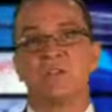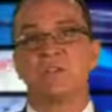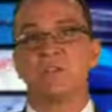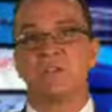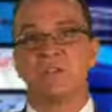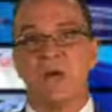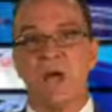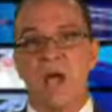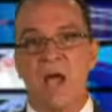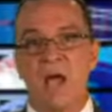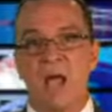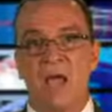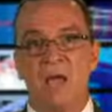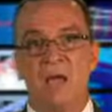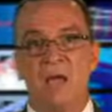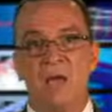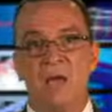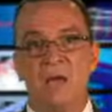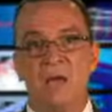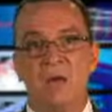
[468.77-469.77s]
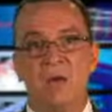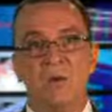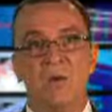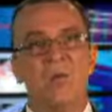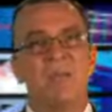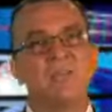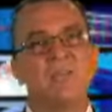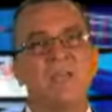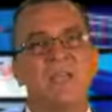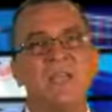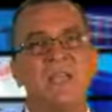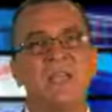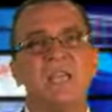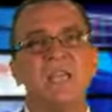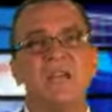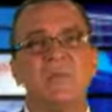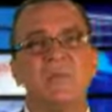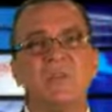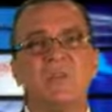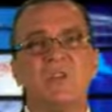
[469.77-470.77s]
is too high. Well, if I could
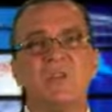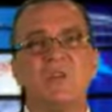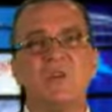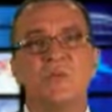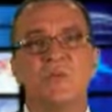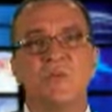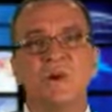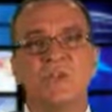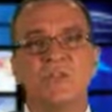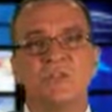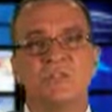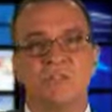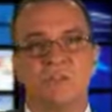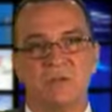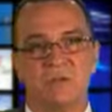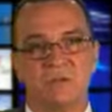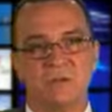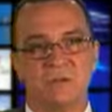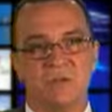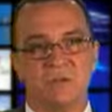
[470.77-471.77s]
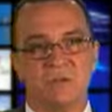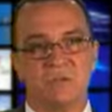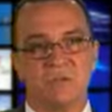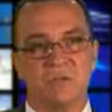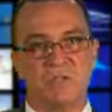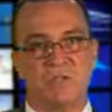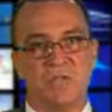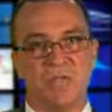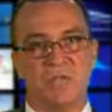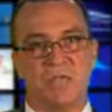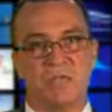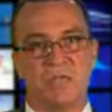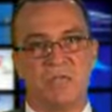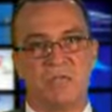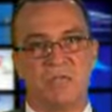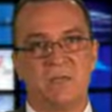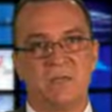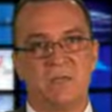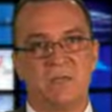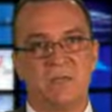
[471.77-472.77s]
get it within your budget, would you take it?